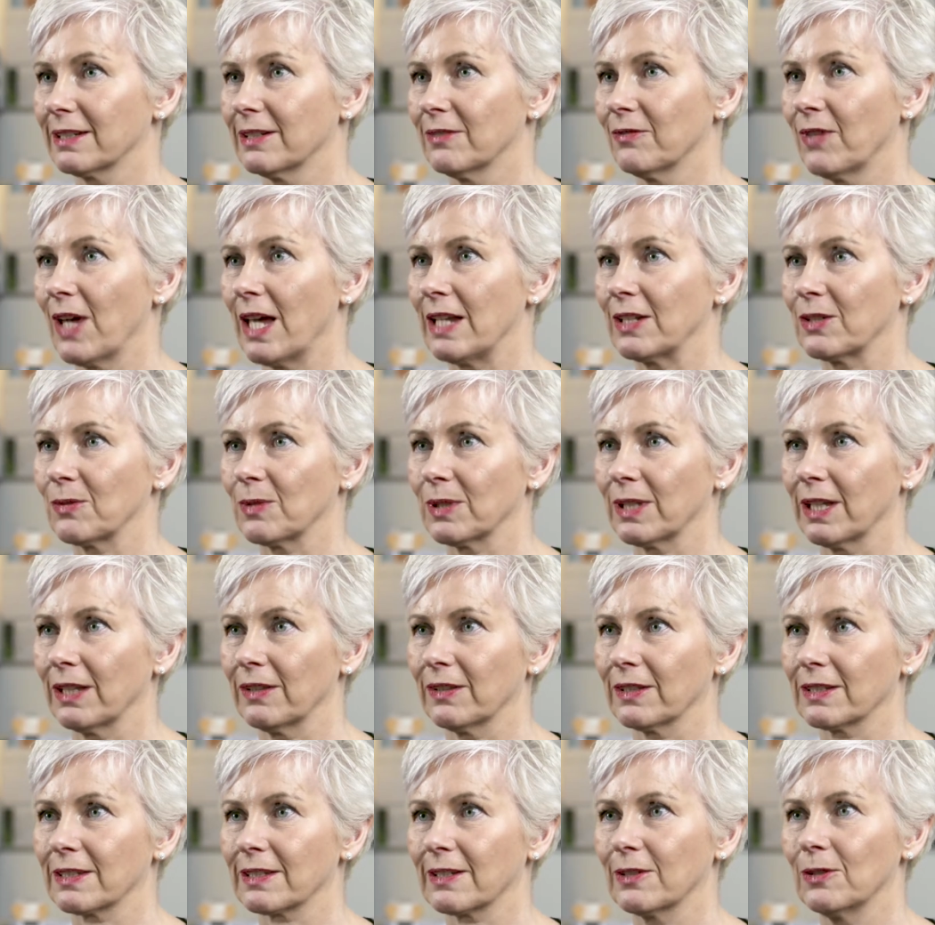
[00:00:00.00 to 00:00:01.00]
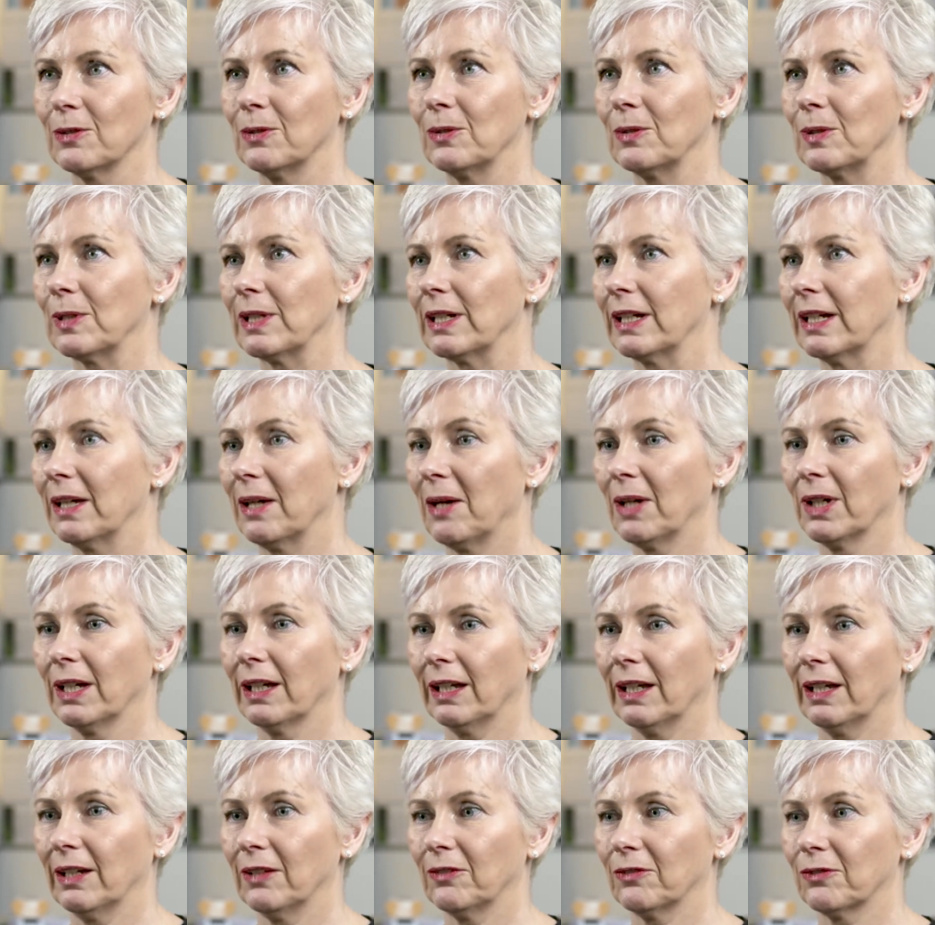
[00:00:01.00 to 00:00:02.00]
an event within the school,
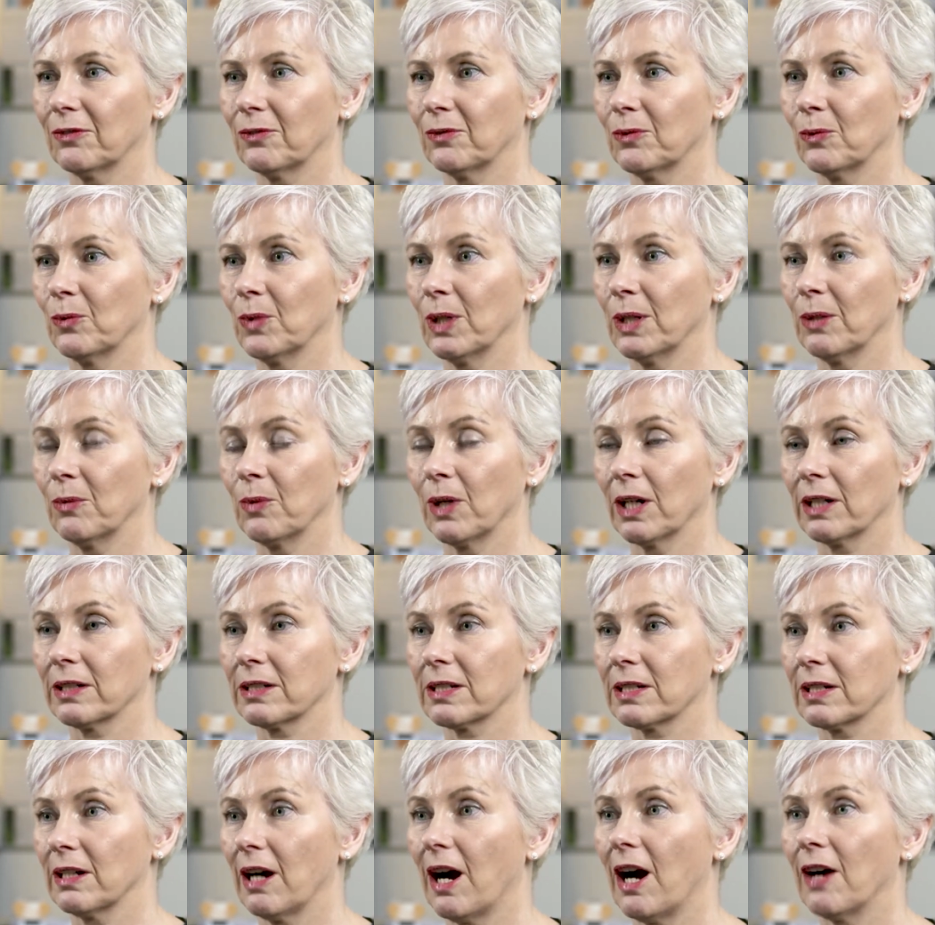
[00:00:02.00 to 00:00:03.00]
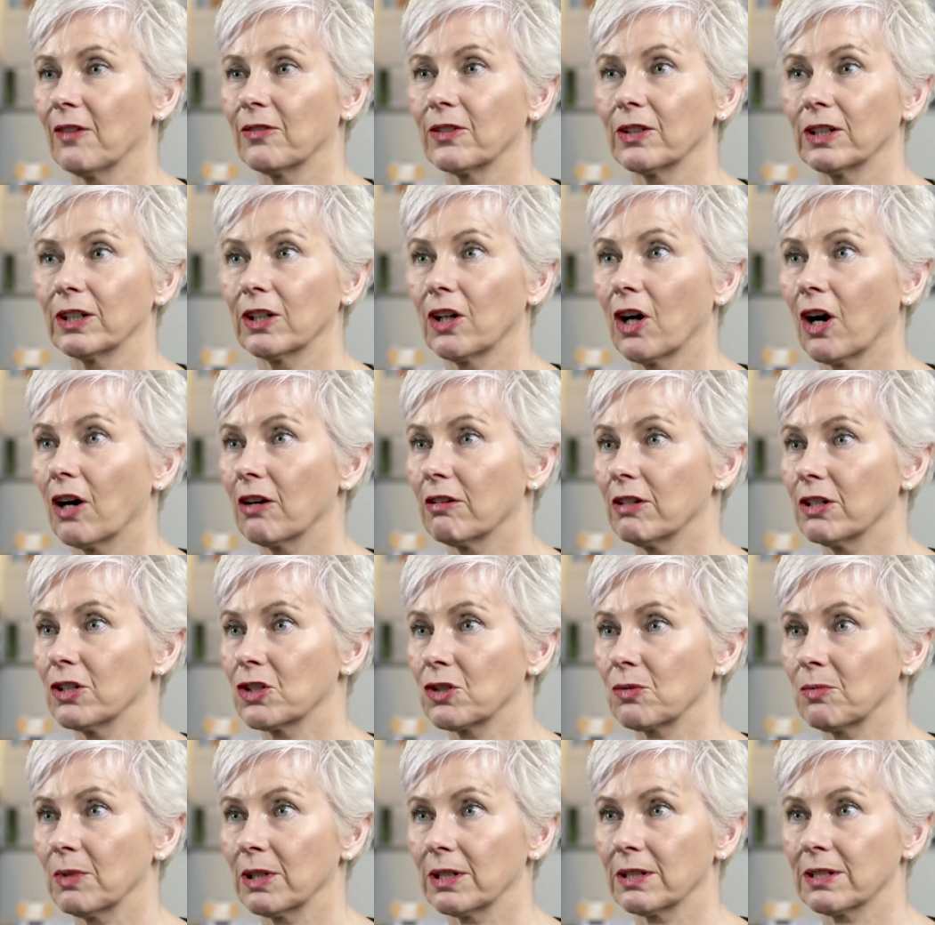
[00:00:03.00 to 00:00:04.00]
if we want to offer
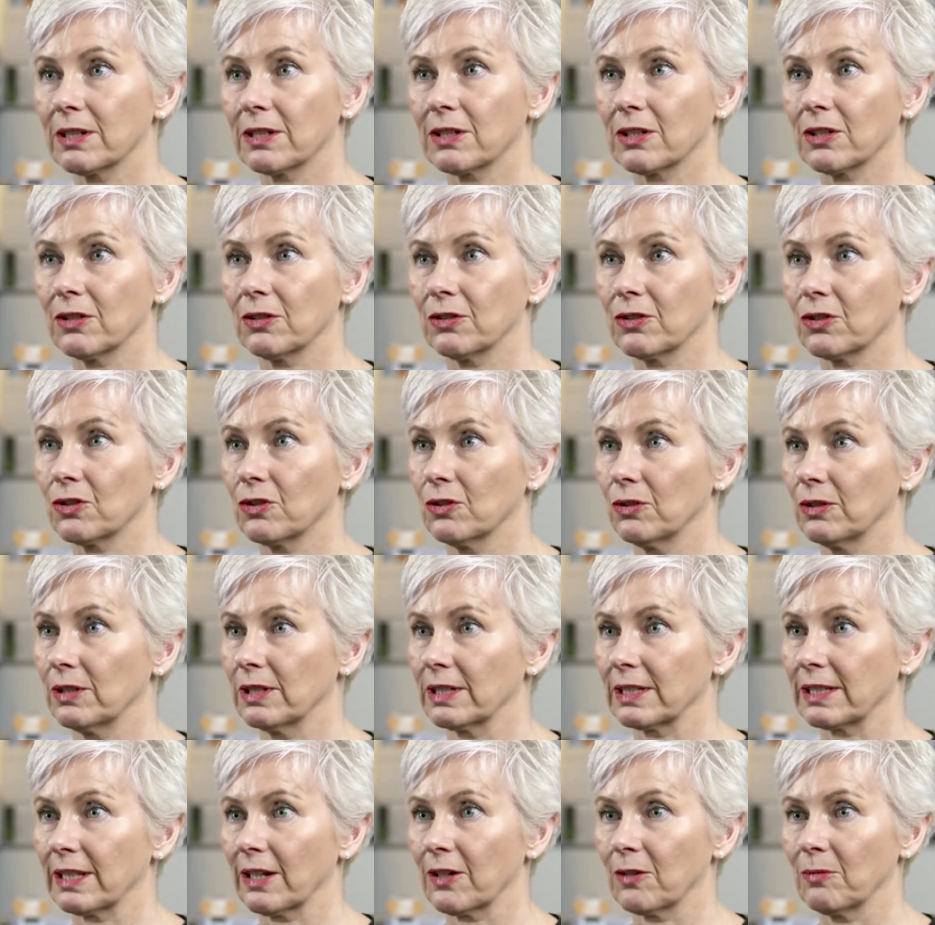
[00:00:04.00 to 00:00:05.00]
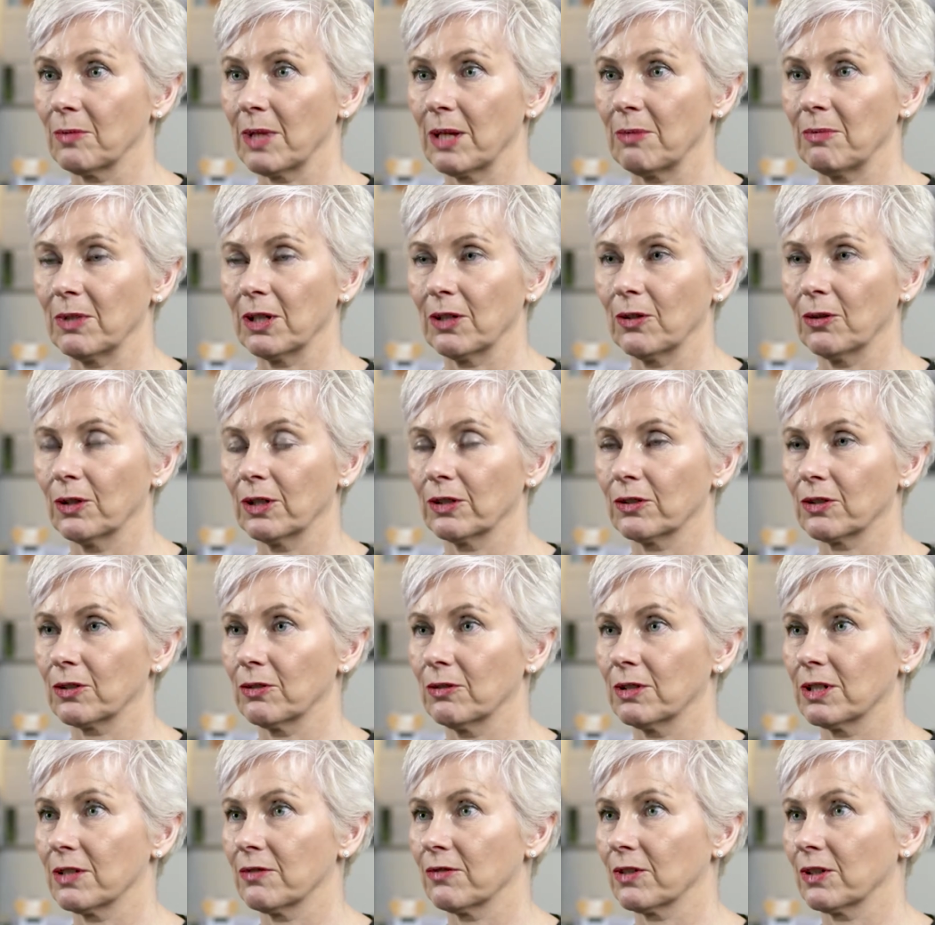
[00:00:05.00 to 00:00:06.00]
encouragement to students that are maybe going through
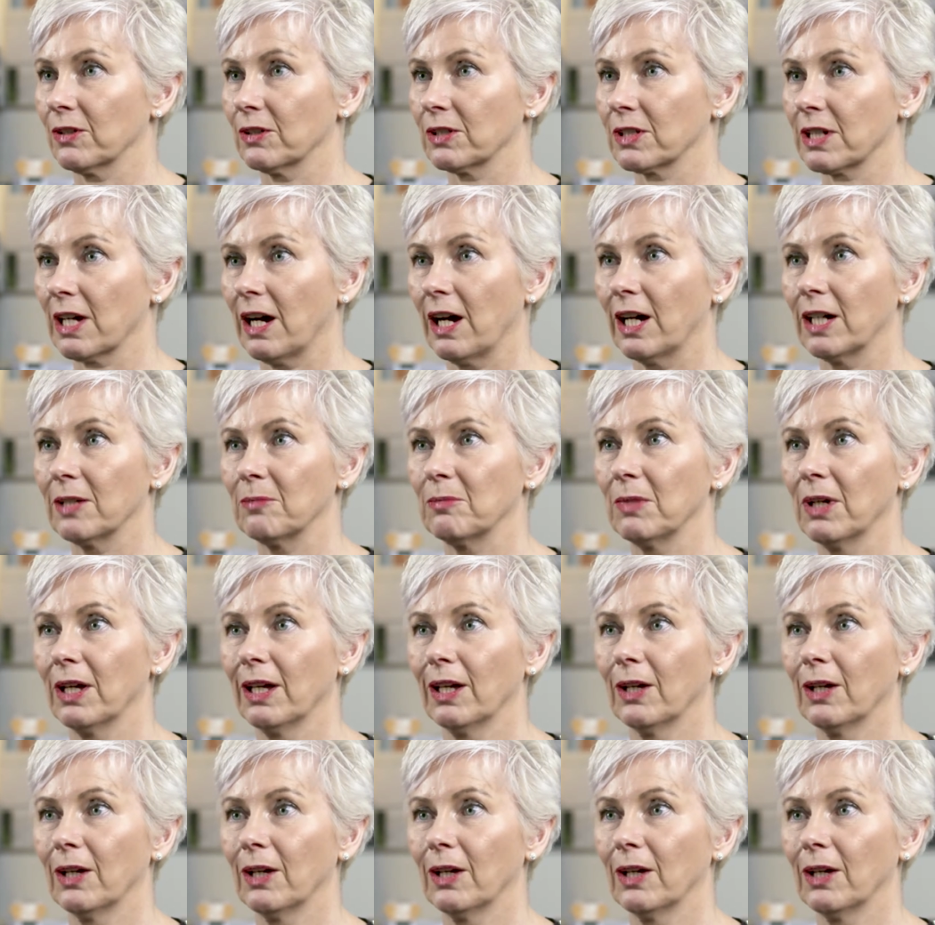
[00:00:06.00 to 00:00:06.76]
a difficult time.